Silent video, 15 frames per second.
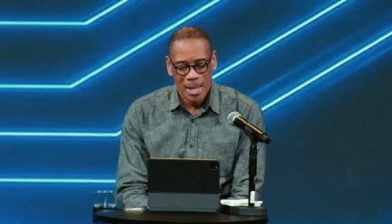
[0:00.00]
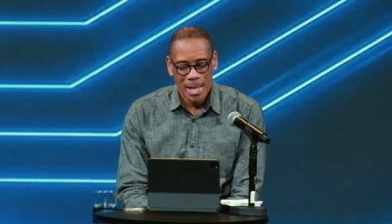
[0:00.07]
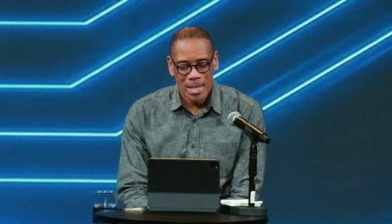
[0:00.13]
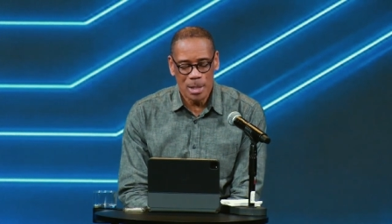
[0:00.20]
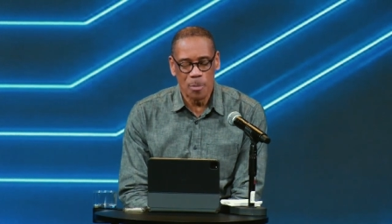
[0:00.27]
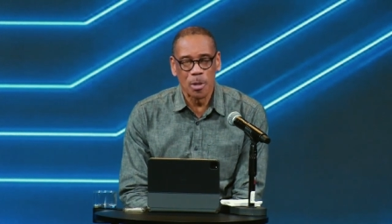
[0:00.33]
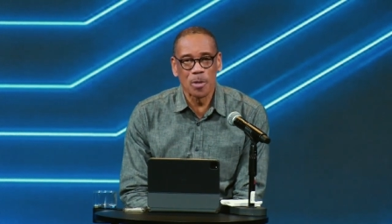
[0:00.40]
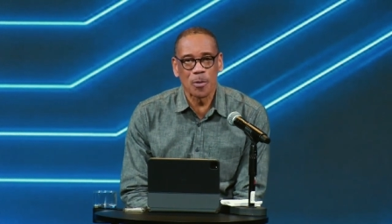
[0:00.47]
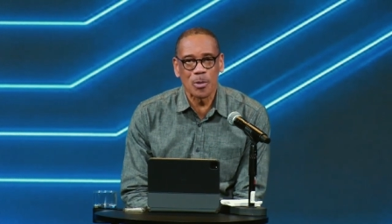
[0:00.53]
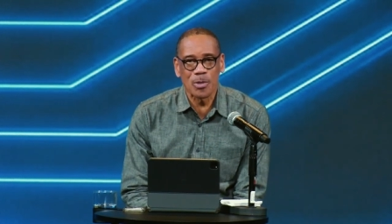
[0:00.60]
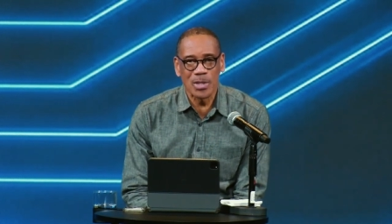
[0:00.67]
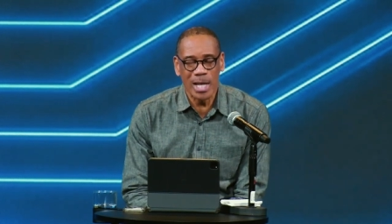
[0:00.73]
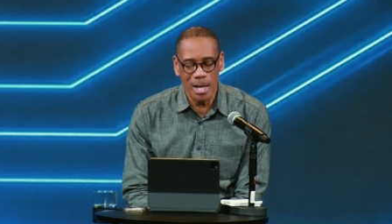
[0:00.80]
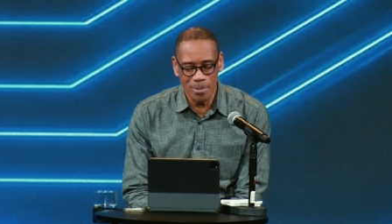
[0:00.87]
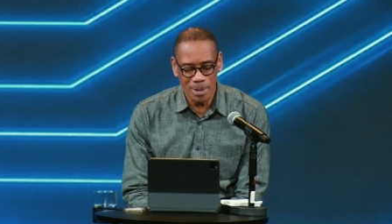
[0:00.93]
It's a beautiful
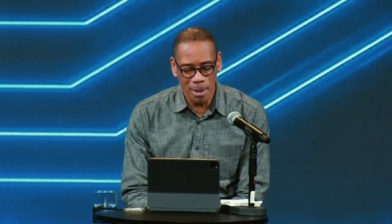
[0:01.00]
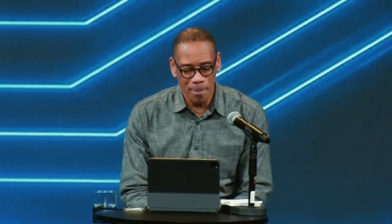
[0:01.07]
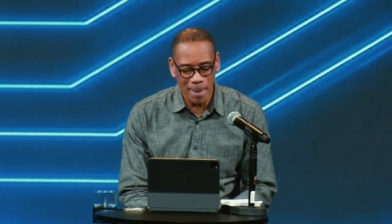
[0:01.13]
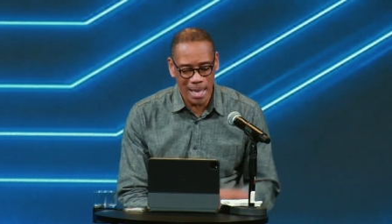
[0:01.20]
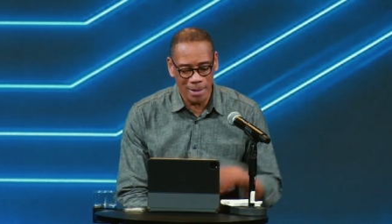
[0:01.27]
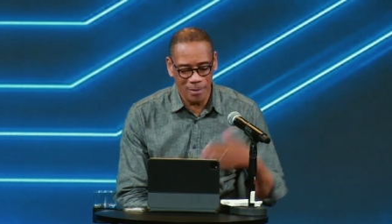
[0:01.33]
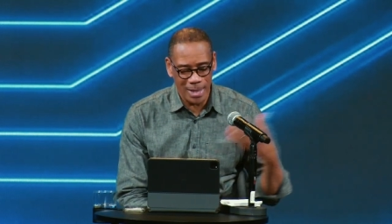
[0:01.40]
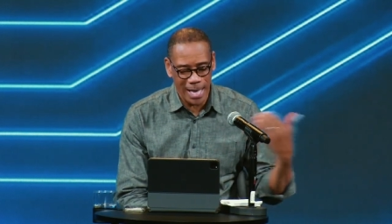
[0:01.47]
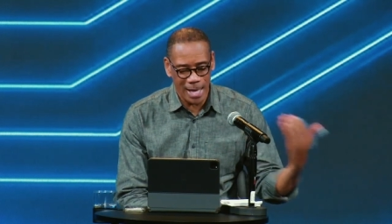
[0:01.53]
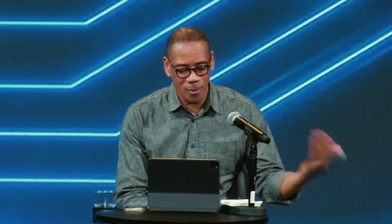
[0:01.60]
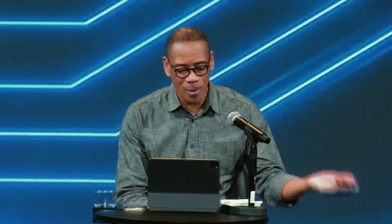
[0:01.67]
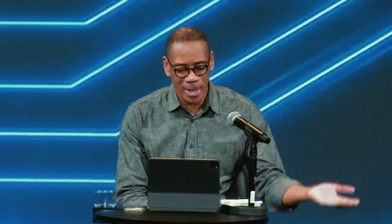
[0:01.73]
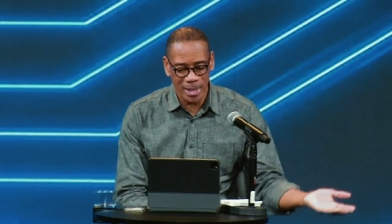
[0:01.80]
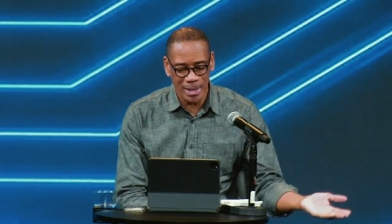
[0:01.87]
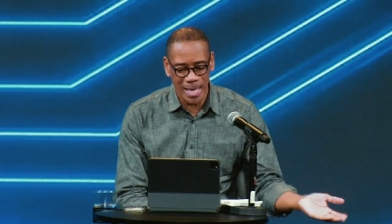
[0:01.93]
Psalms. I might have
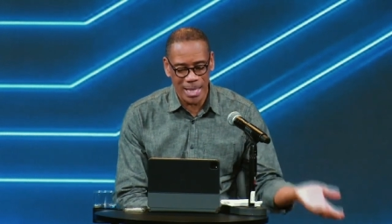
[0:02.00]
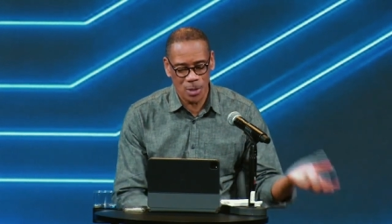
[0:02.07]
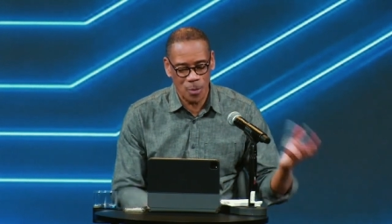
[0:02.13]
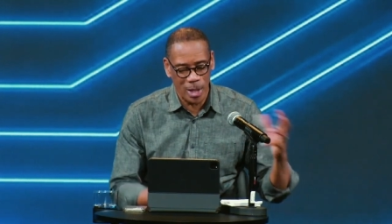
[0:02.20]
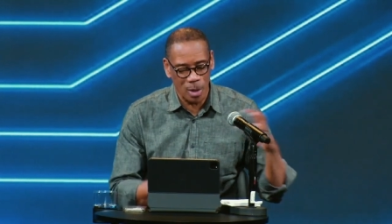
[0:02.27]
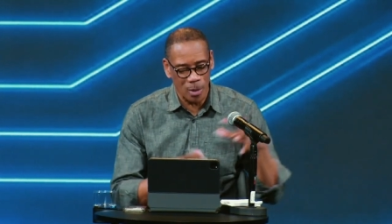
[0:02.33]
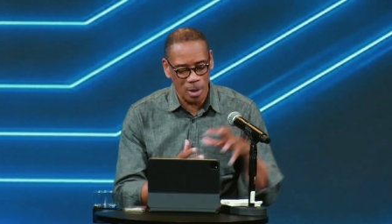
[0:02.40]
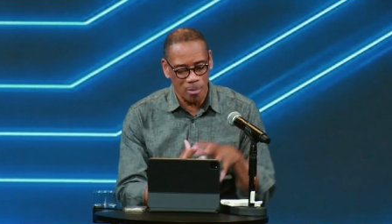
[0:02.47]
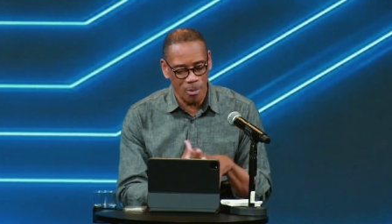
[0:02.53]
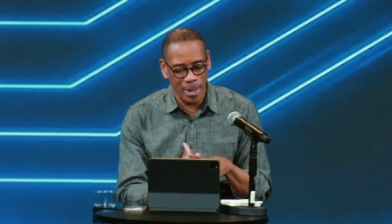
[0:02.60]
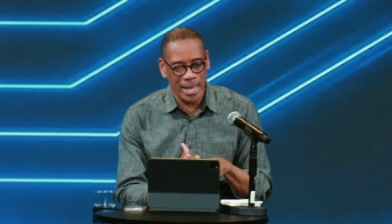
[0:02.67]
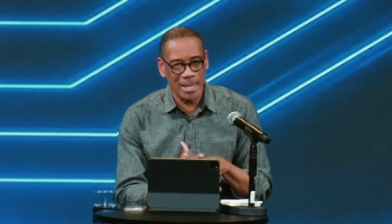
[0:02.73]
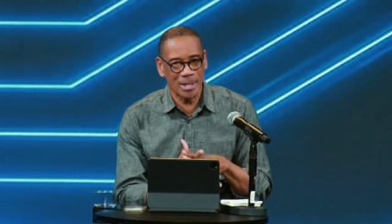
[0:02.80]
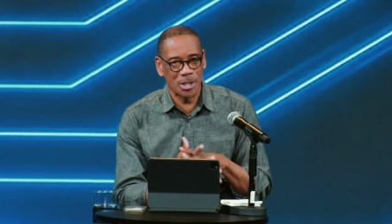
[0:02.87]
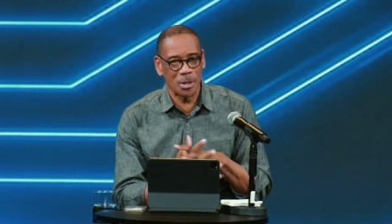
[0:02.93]
read it last week. I want to
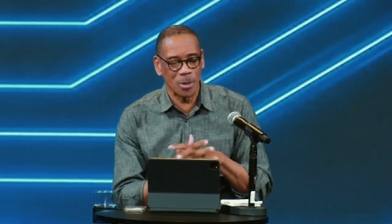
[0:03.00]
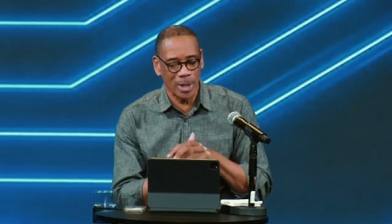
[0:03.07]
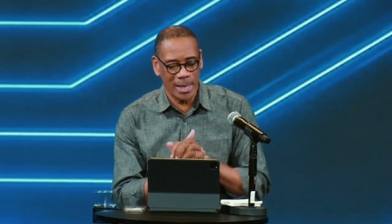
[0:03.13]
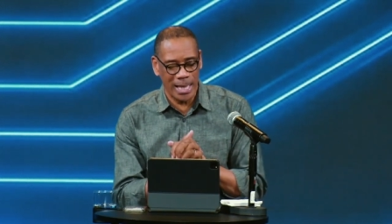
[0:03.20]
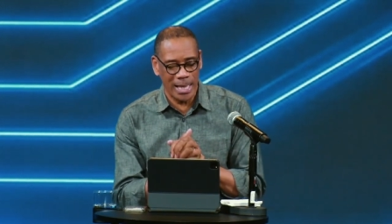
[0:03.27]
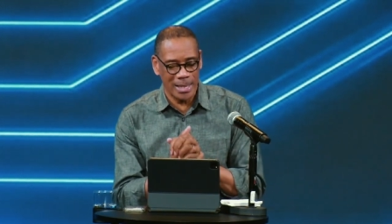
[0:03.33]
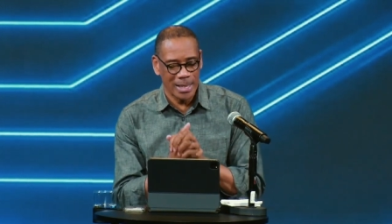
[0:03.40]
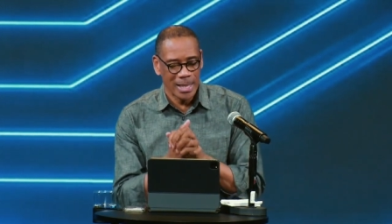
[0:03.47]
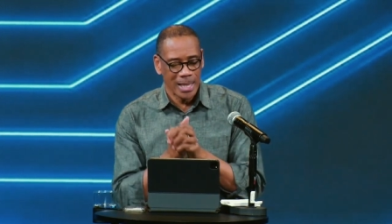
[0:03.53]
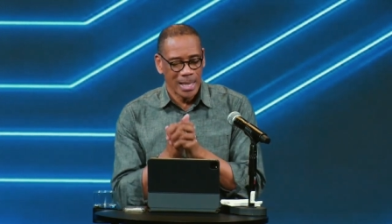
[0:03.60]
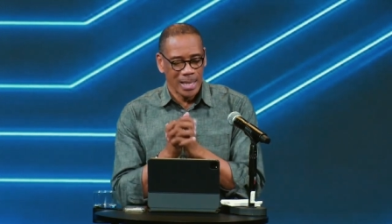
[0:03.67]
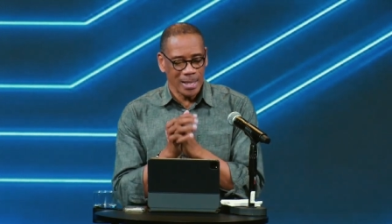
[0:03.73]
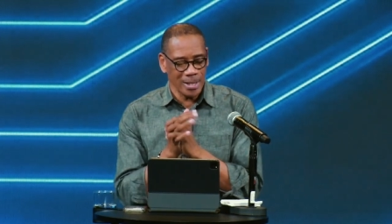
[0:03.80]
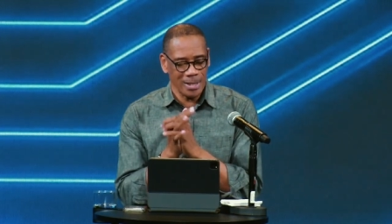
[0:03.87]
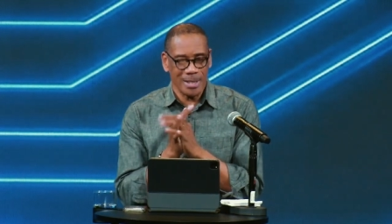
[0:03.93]
bring it to you again
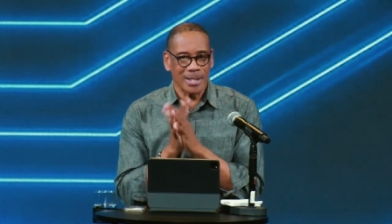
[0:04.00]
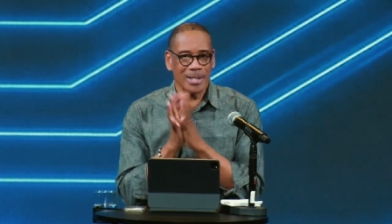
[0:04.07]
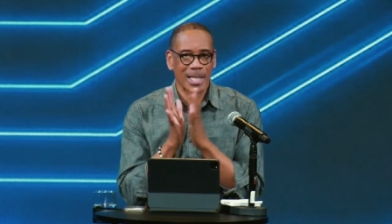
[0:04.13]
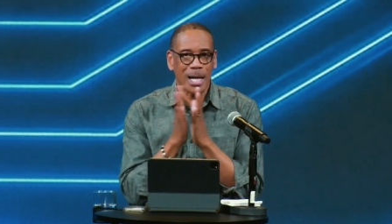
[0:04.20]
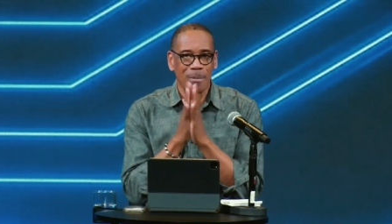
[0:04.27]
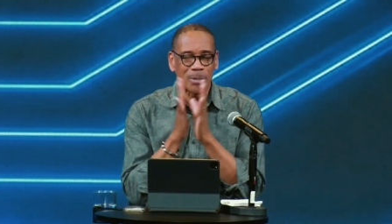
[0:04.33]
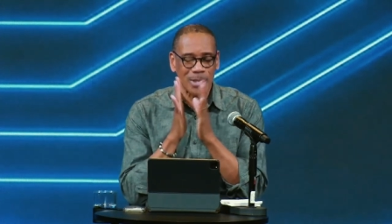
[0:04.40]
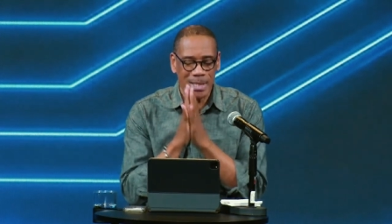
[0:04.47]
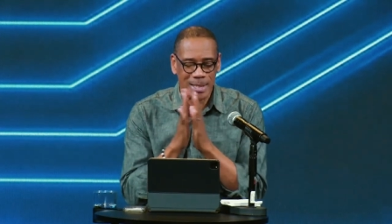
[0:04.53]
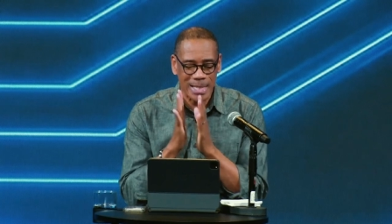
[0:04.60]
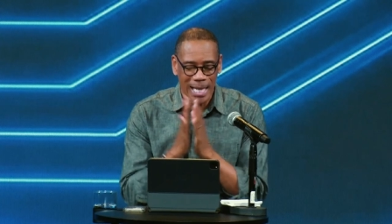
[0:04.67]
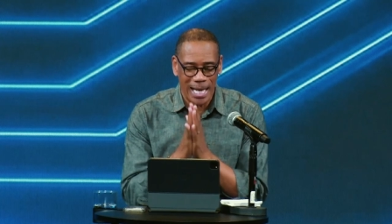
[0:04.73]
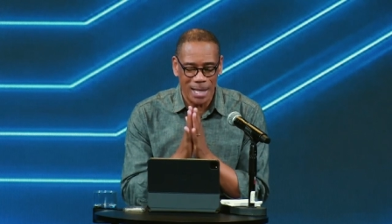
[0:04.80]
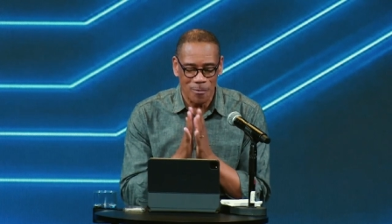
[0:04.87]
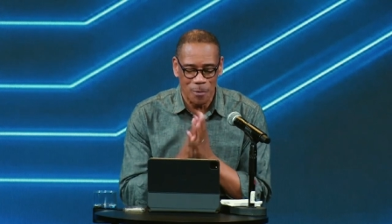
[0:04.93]
in Psalm
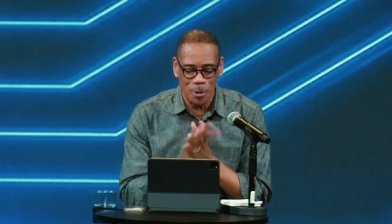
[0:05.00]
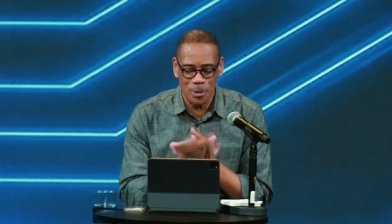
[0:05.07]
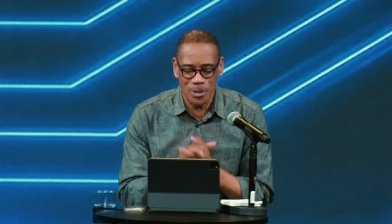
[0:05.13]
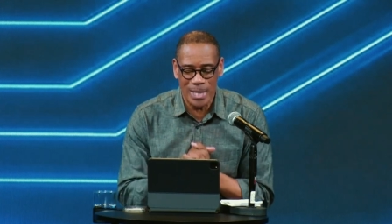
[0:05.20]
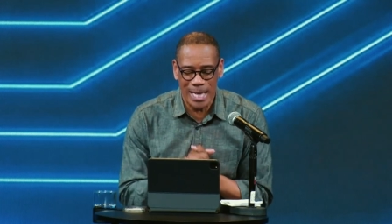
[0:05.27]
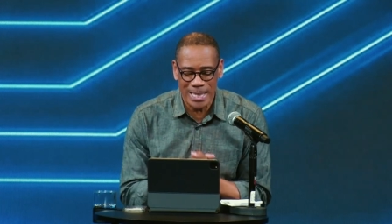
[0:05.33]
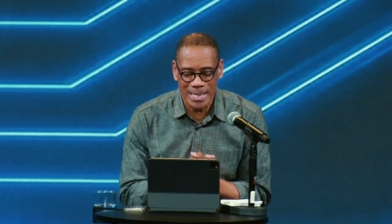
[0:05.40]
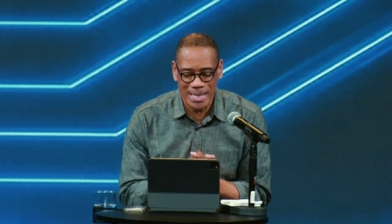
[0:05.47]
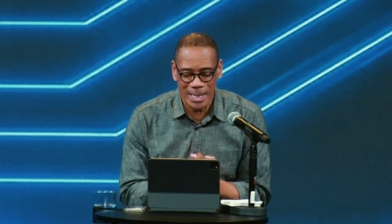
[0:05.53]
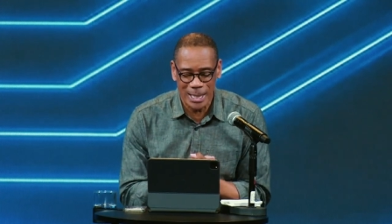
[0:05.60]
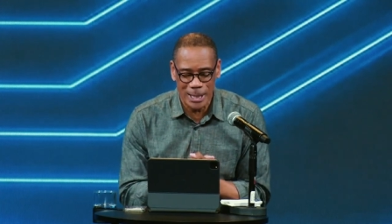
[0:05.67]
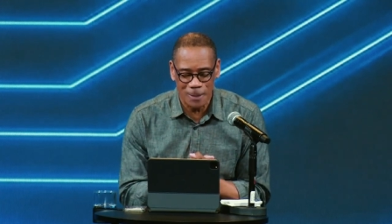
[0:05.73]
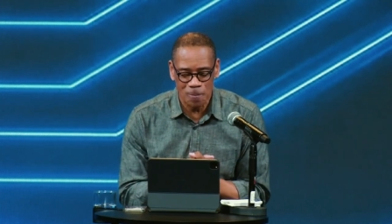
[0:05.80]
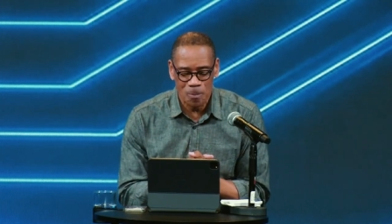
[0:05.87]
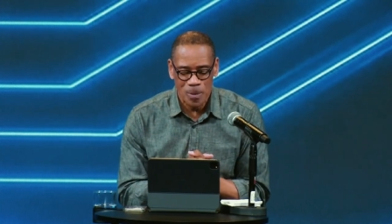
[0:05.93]
68, verse
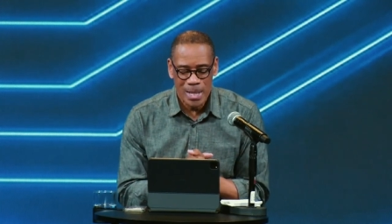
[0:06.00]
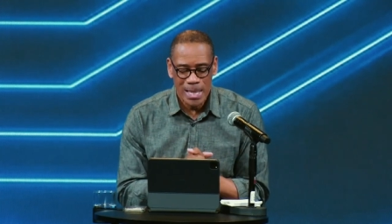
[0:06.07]
19,